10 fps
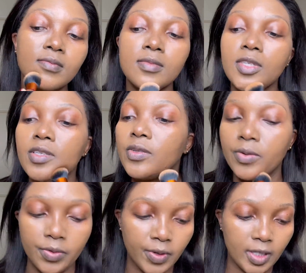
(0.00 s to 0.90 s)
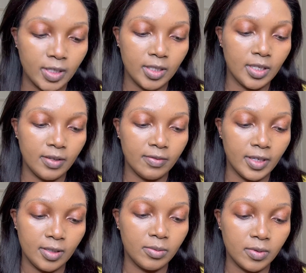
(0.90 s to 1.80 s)
you know, readily
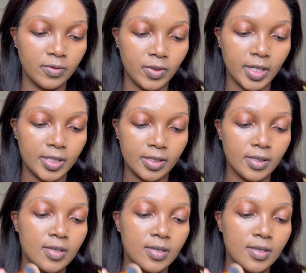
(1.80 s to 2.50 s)
available for us.